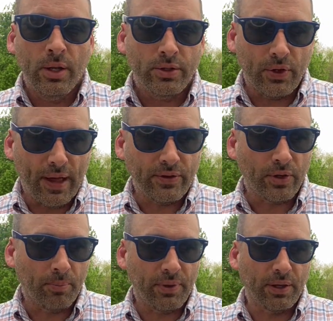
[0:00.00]
So that's
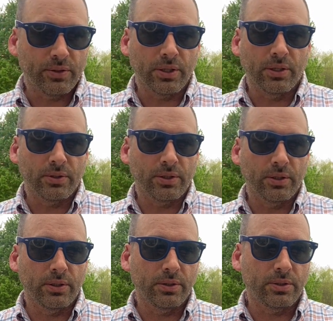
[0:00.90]
something to,
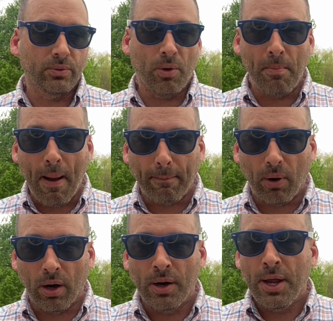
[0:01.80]
to, to
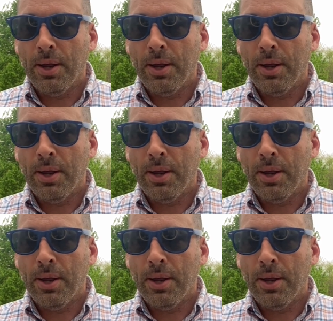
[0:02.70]
remember.